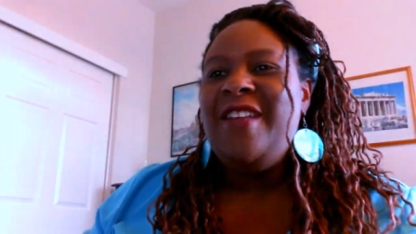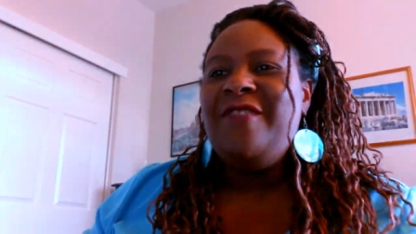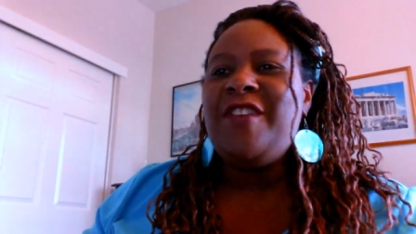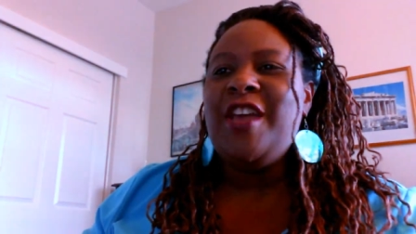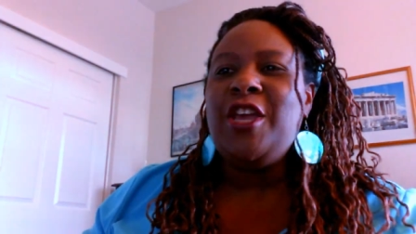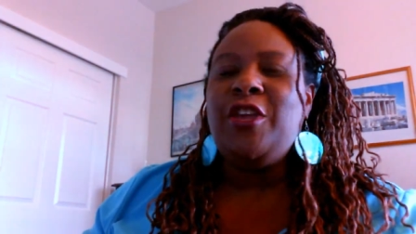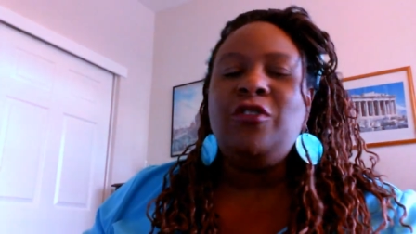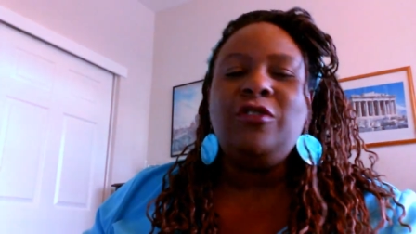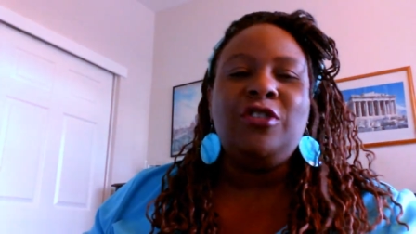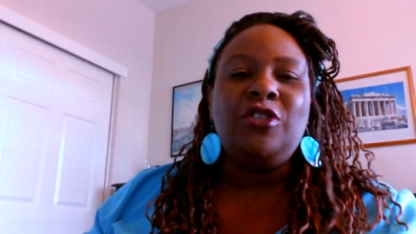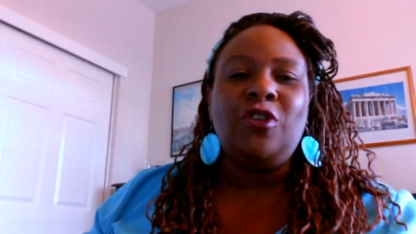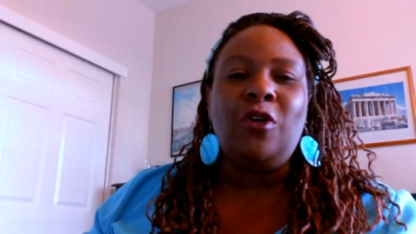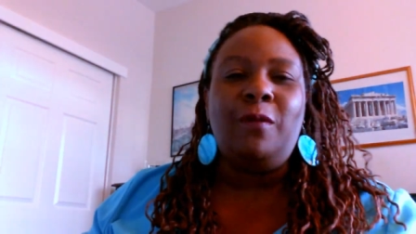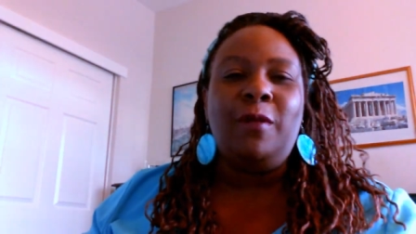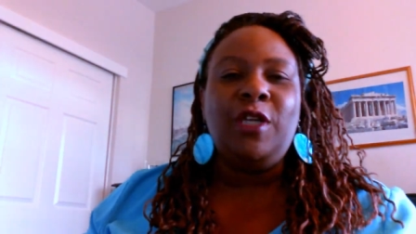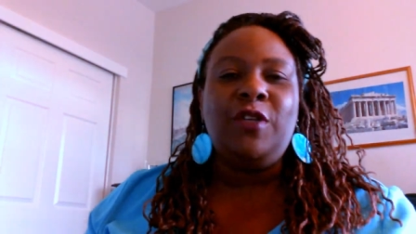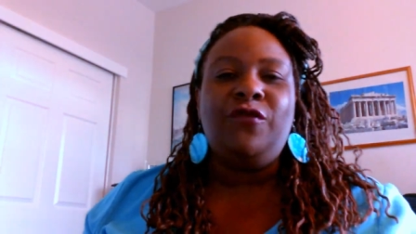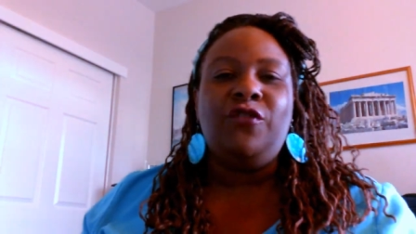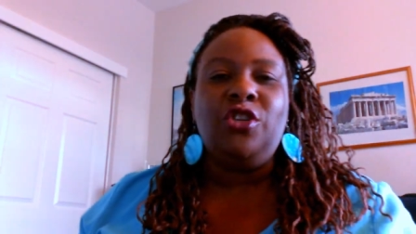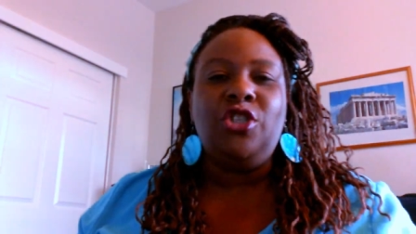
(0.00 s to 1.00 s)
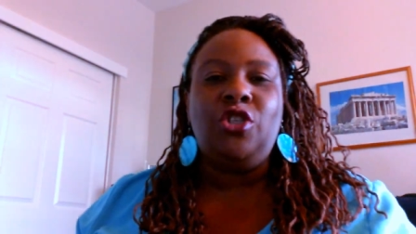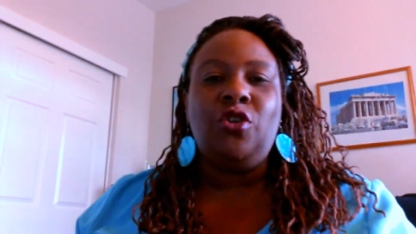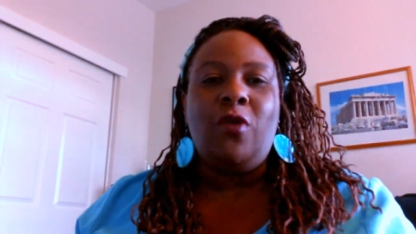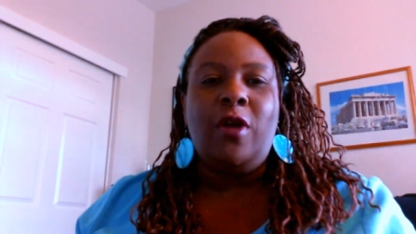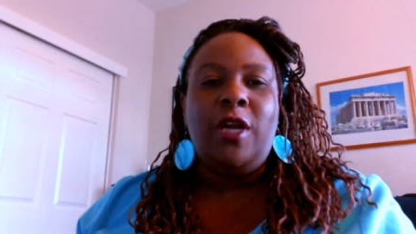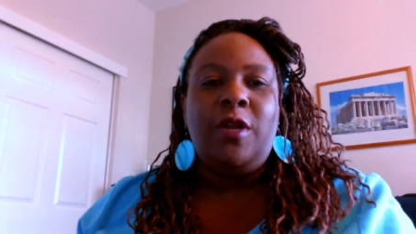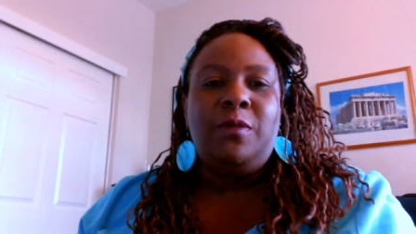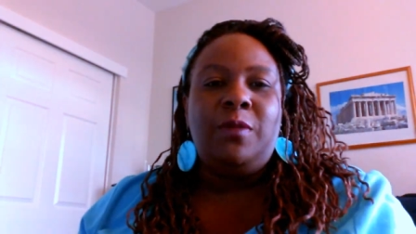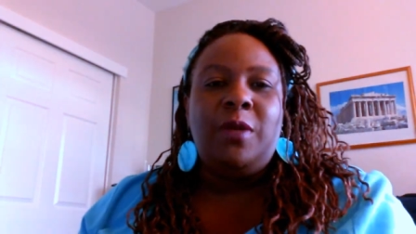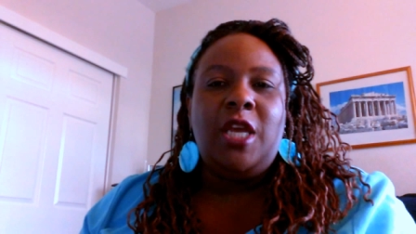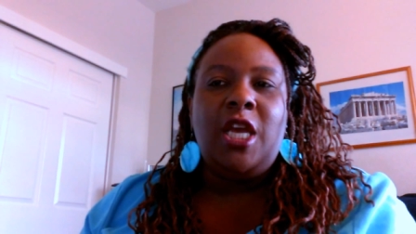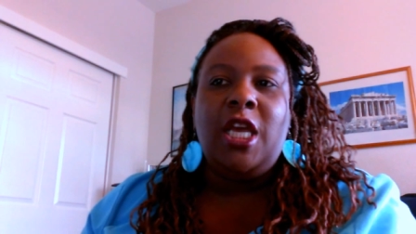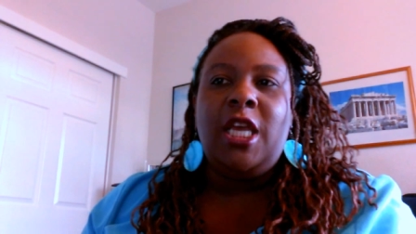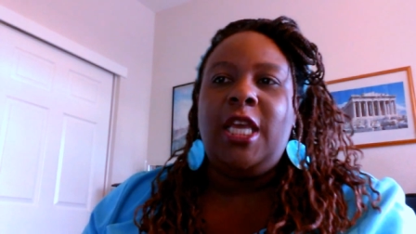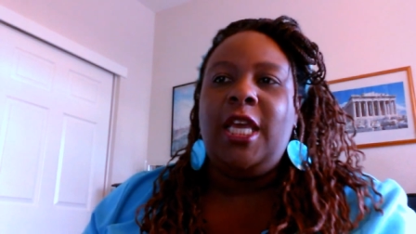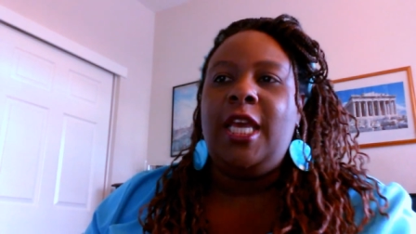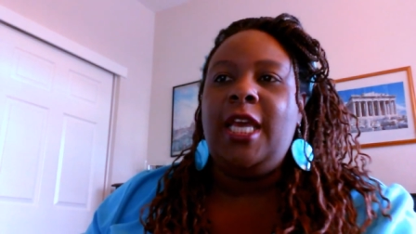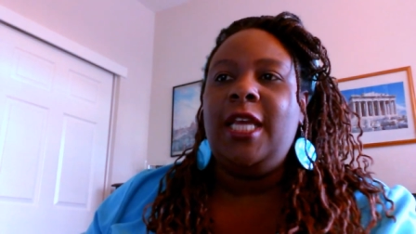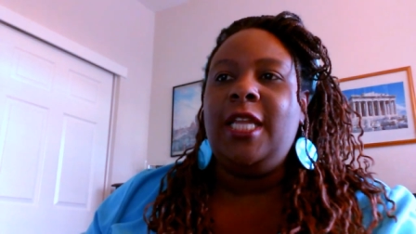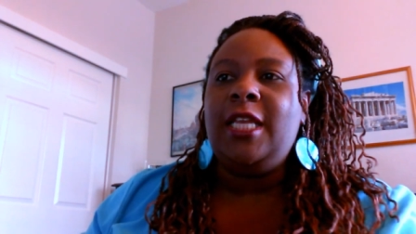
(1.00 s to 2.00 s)
Thank you so much for joining me
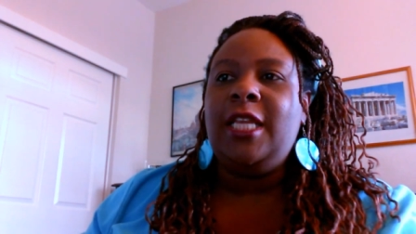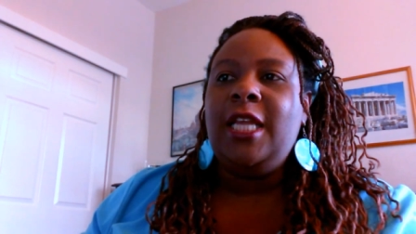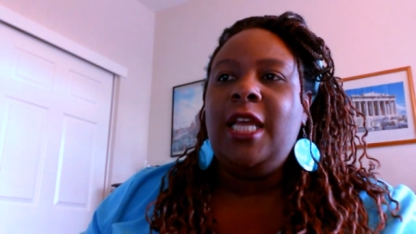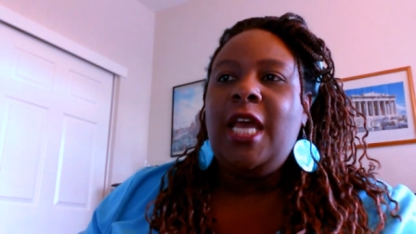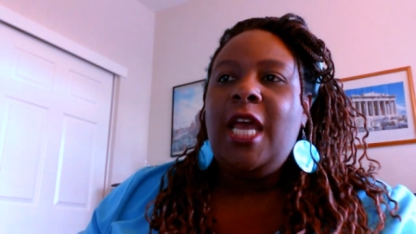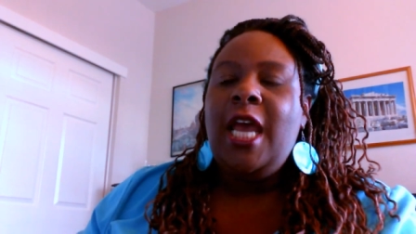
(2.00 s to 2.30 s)
again.